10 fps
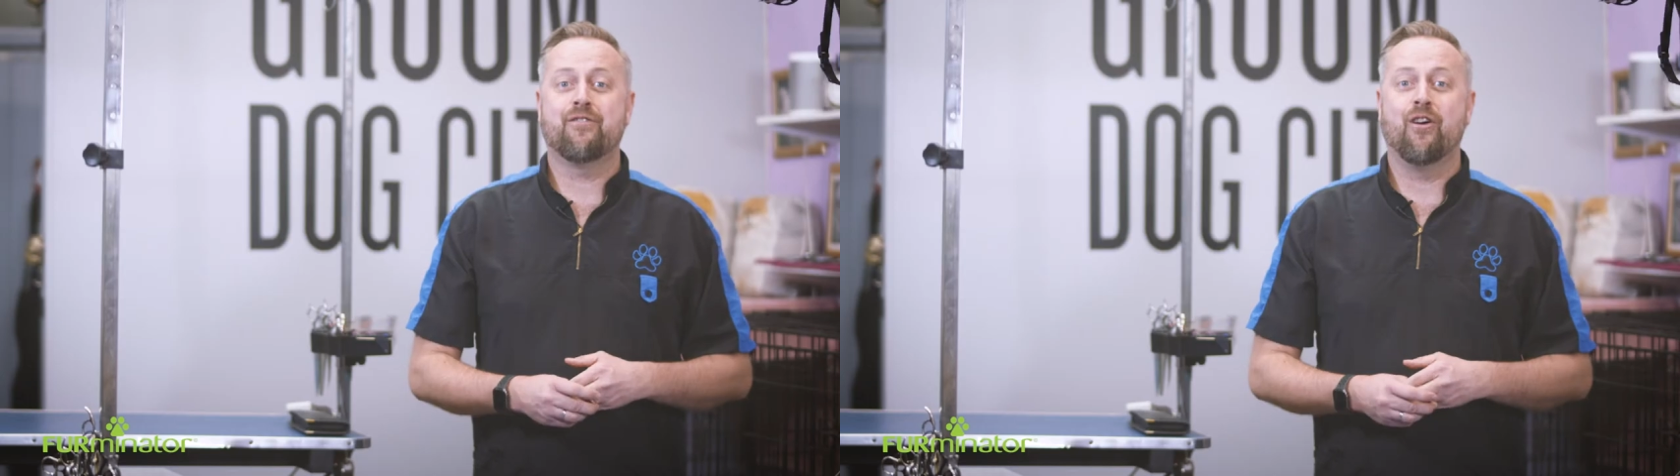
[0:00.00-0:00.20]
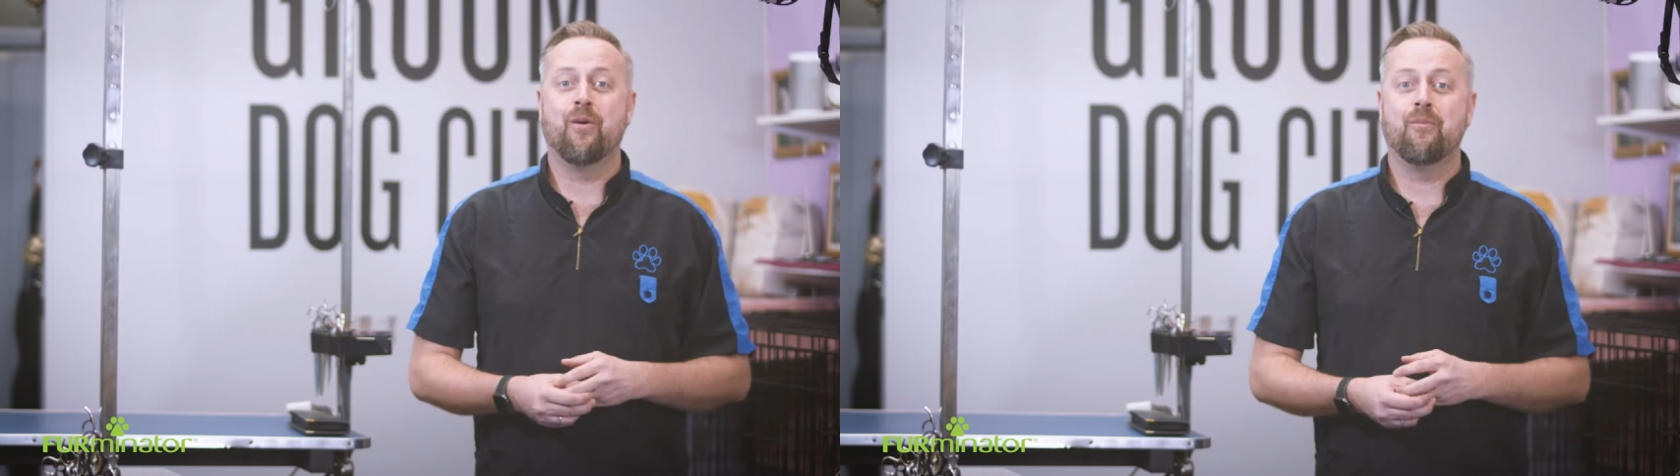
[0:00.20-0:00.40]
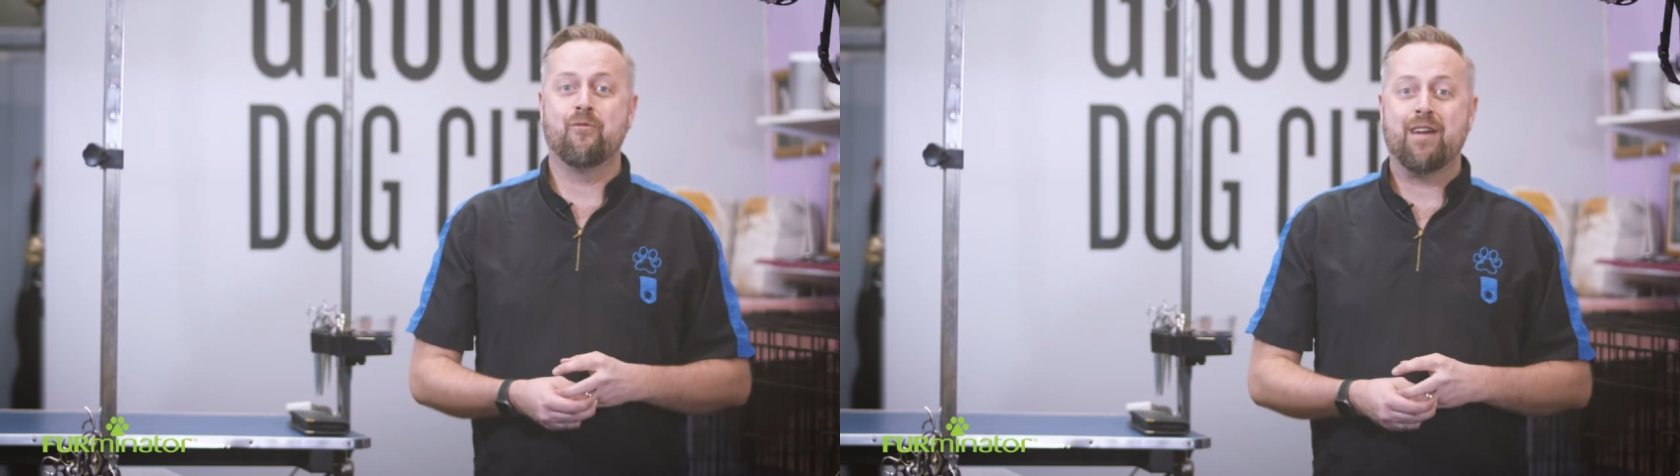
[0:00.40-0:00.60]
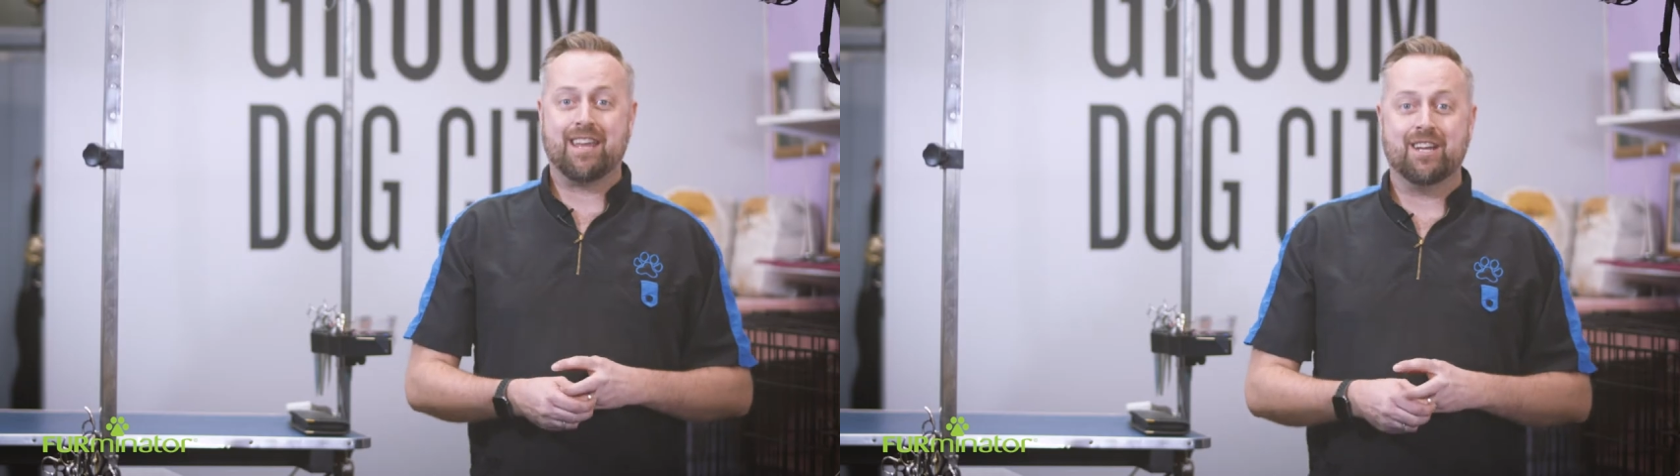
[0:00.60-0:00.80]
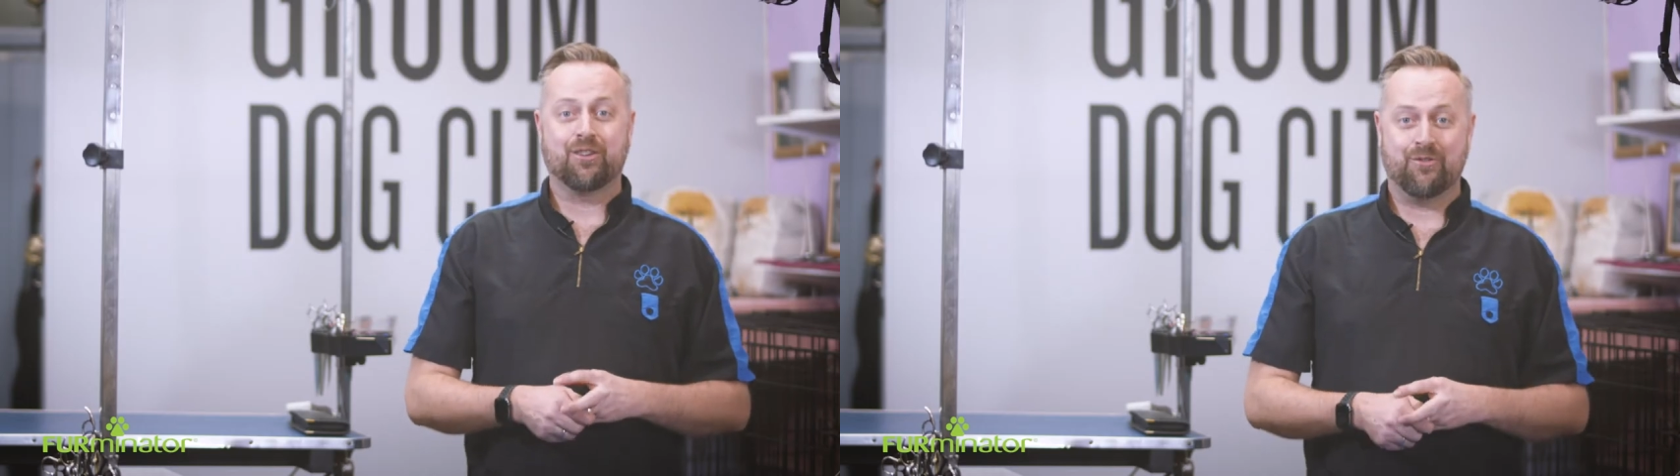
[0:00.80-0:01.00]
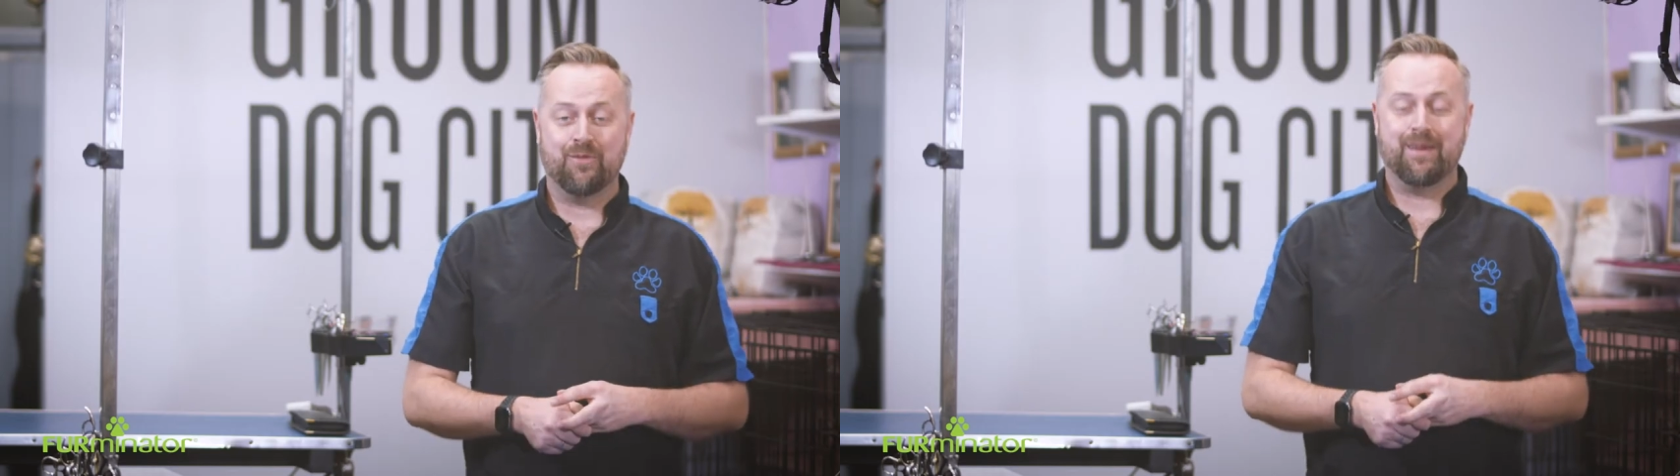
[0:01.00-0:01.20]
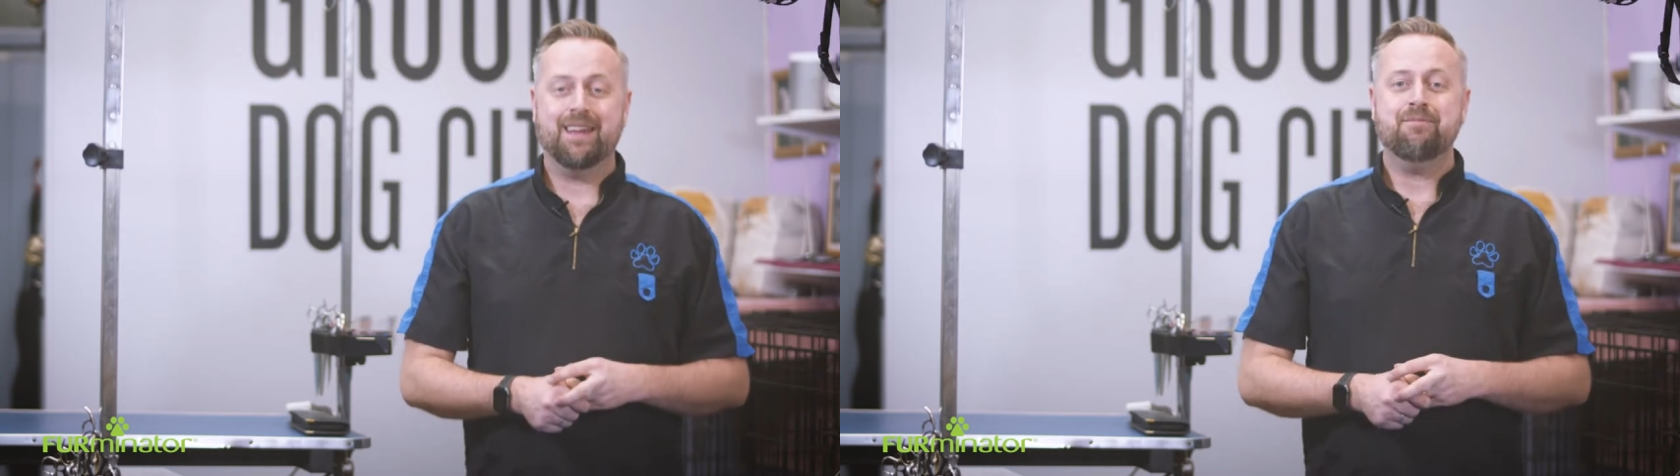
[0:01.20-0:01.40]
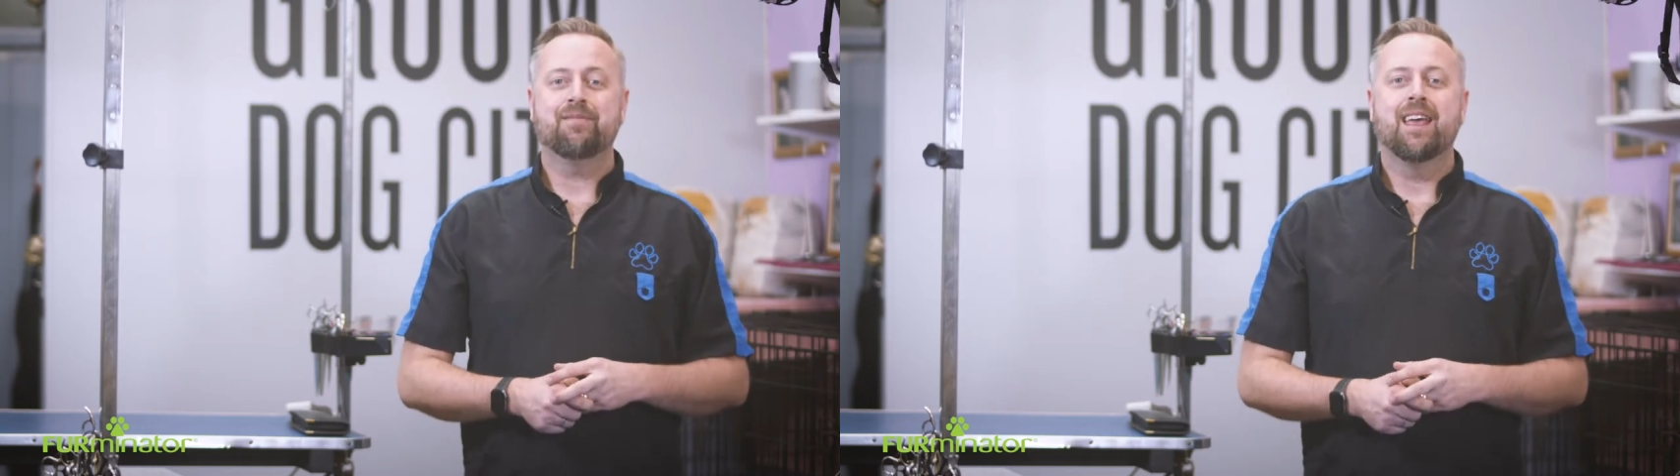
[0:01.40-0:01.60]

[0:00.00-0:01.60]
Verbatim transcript: from regular grooming,